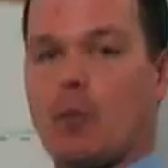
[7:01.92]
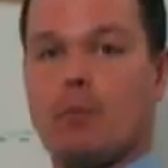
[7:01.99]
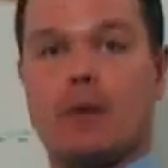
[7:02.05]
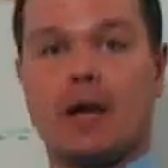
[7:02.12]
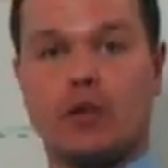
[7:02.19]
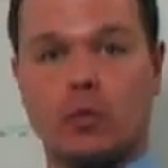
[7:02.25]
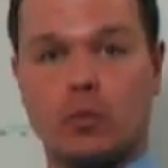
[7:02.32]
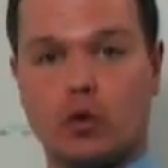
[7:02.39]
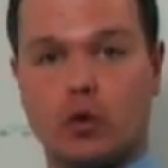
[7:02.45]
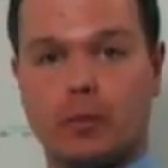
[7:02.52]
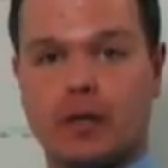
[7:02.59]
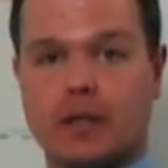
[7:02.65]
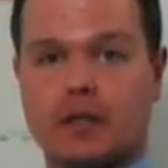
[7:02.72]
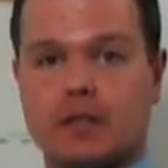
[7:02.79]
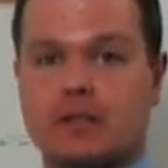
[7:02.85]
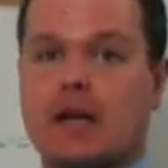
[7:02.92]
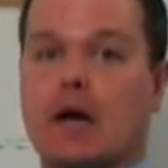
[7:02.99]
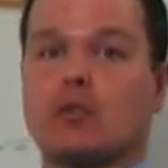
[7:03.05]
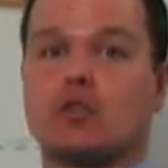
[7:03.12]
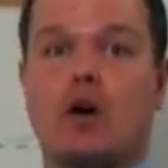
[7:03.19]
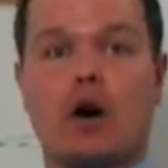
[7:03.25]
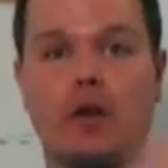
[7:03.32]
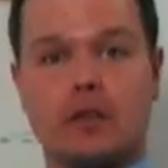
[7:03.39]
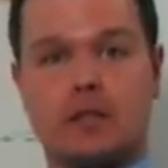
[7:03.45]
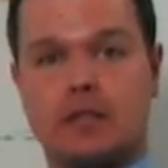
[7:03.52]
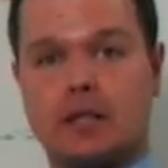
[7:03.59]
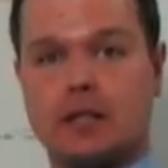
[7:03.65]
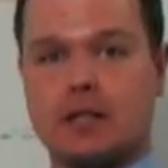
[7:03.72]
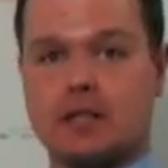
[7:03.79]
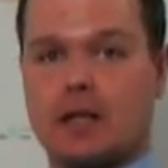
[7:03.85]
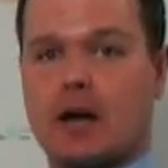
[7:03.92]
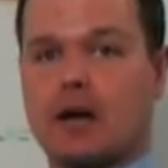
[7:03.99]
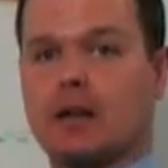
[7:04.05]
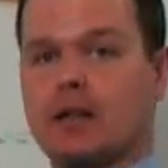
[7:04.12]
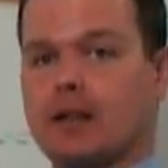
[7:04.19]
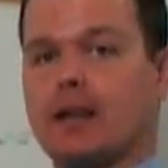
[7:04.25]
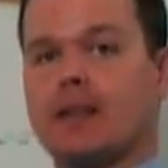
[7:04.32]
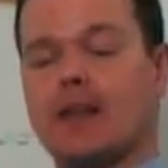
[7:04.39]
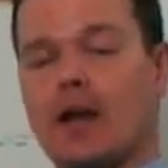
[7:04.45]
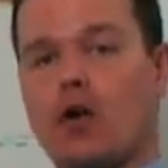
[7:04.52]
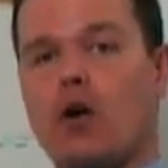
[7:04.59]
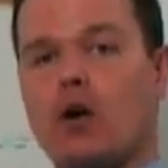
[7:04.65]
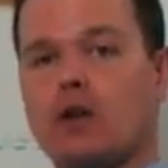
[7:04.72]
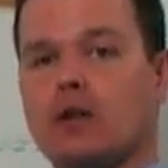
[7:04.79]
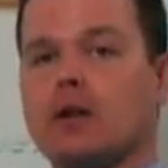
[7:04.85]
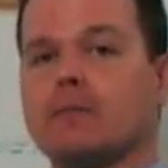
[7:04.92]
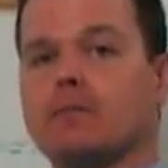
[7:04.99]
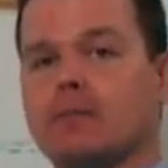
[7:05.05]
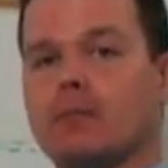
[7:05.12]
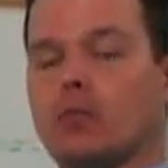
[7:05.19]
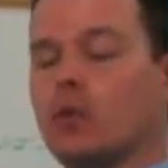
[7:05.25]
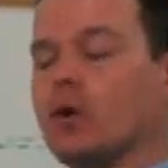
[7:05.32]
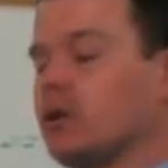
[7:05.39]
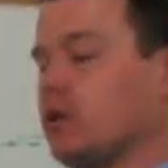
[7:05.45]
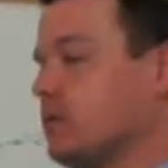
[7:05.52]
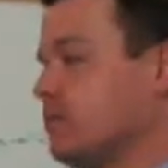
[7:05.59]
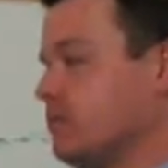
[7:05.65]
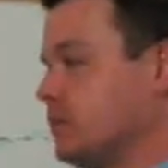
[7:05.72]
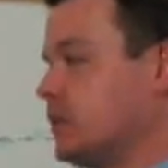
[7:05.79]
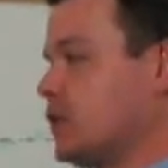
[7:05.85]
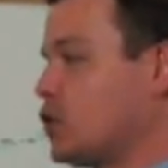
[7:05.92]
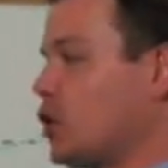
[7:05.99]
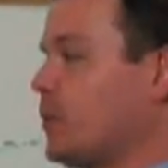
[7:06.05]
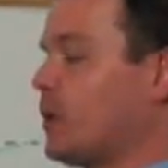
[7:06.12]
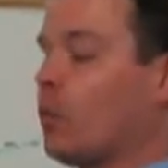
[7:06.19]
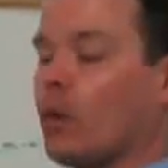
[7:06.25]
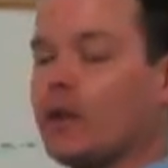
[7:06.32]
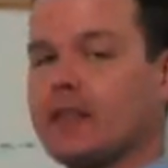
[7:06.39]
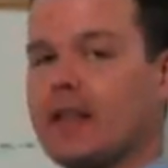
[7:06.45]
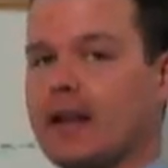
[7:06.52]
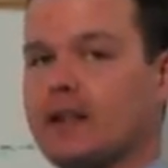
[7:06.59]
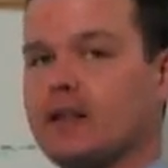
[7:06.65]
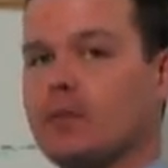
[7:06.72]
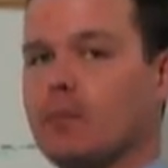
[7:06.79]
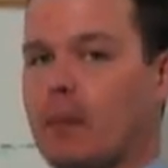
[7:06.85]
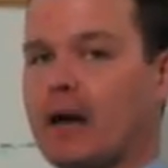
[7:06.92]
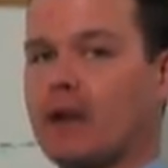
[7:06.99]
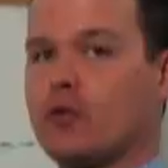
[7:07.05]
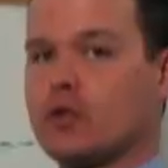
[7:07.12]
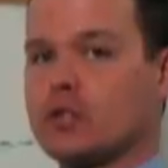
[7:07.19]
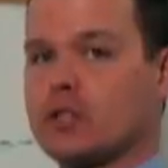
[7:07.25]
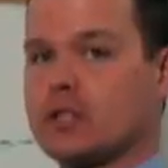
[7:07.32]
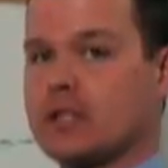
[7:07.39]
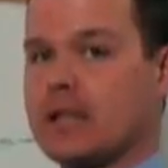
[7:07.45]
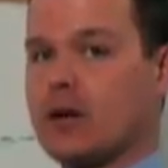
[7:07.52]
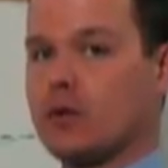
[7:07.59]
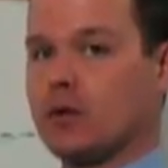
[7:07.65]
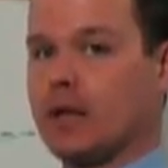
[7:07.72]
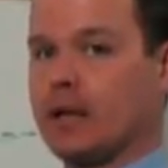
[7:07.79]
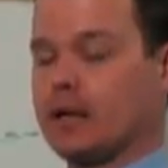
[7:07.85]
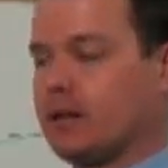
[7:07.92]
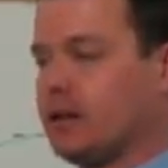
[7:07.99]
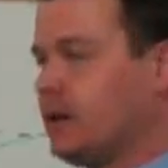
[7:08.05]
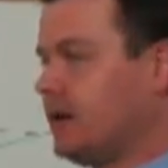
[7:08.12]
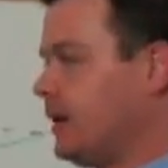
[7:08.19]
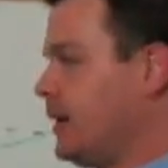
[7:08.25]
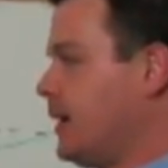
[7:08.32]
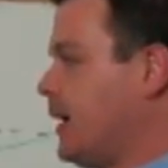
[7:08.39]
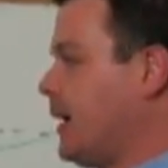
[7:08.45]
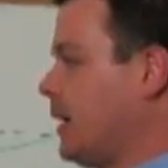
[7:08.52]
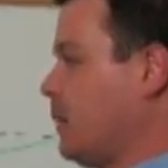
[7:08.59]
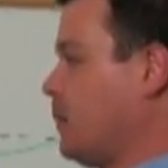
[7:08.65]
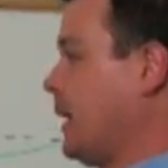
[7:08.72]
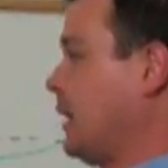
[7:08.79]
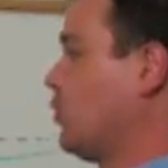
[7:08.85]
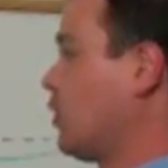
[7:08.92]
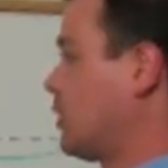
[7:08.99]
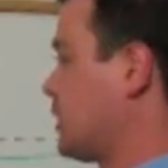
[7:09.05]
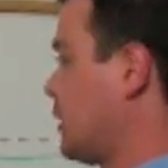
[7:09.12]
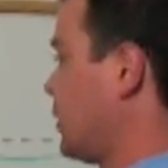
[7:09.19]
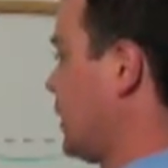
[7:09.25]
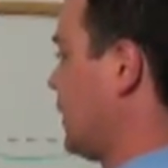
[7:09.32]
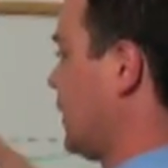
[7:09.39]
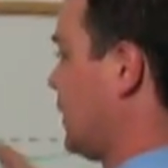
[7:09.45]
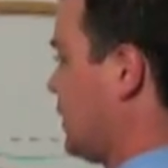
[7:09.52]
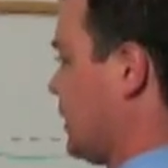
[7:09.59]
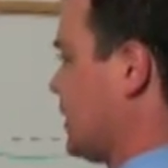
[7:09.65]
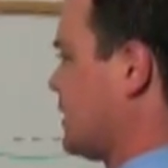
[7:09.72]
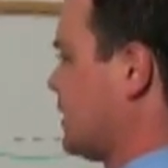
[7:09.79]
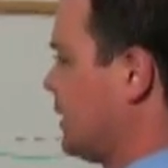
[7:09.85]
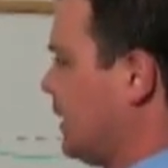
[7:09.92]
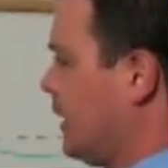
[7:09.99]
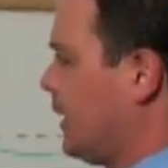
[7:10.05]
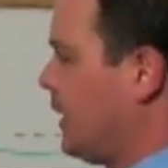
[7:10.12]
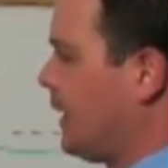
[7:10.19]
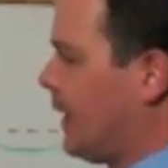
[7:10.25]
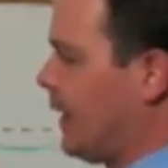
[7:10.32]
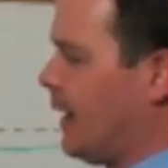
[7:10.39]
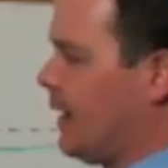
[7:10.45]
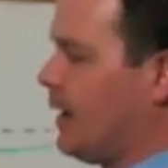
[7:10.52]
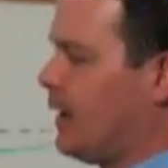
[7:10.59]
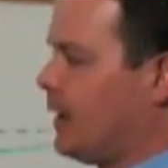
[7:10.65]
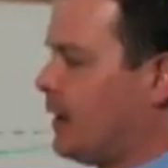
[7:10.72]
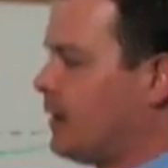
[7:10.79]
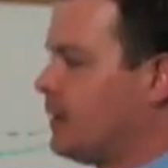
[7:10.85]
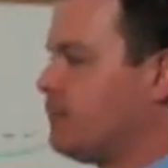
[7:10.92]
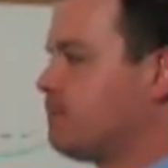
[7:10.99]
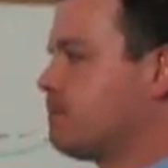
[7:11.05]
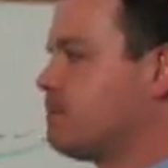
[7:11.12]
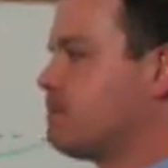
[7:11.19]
big the room is, how tall the ceilings are, that all will determine what that microphone is going to sound like. And it might look something like this. And